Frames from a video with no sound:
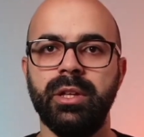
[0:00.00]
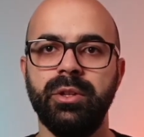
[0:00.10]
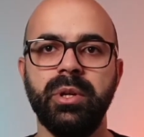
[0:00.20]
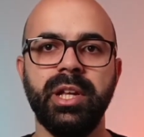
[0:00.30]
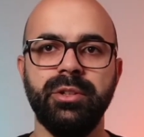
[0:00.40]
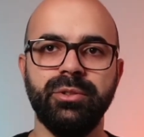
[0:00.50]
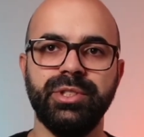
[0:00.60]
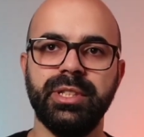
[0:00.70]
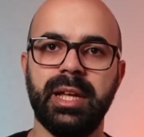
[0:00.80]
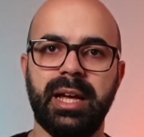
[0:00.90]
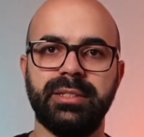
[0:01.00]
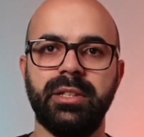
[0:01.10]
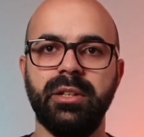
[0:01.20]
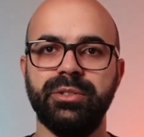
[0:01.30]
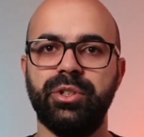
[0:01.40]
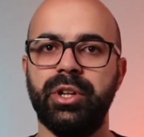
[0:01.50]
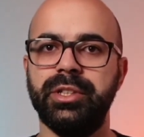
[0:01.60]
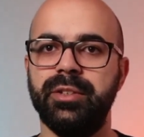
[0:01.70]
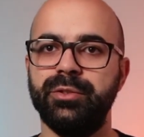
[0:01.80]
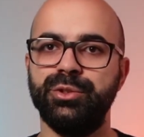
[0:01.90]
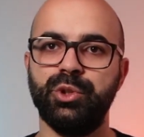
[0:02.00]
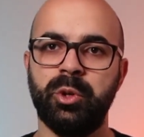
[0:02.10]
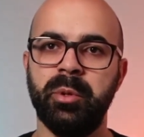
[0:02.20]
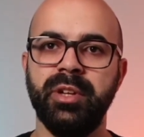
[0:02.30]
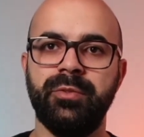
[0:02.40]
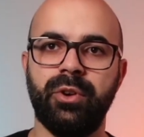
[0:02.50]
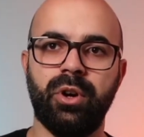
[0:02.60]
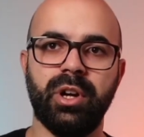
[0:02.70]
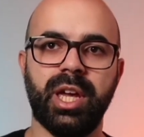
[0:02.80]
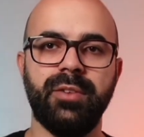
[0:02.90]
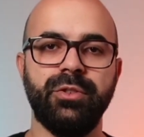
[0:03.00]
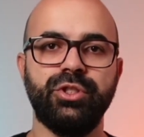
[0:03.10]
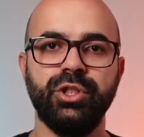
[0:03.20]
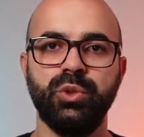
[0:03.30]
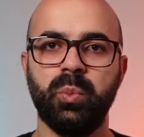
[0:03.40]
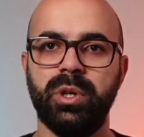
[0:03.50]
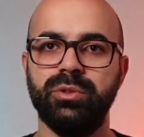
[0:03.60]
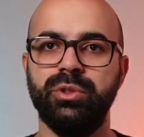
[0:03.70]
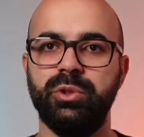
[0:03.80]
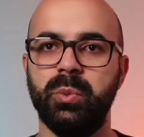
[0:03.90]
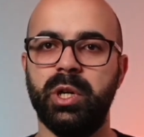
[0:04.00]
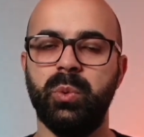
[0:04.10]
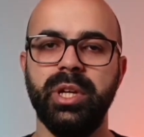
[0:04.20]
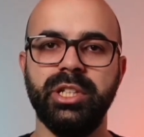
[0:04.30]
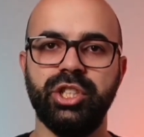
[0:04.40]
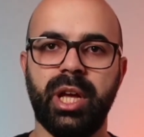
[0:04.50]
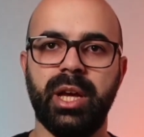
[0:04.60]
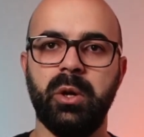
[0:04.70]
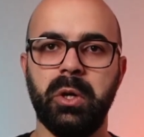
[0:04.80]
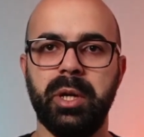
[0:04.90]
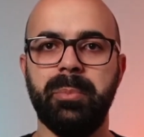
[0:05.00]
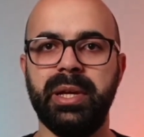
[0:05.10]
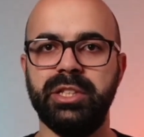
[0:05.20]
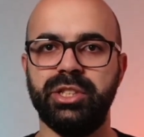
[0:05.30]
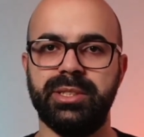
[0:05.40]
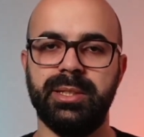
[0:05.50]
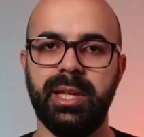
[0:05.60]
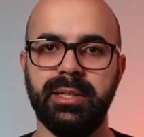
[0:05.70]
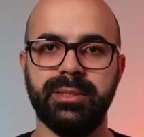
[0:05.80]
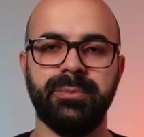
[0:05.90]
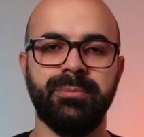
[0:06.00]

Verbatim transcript: You can use it as an alternative to Screaming Frog if you just want to do a quick check on a page's links.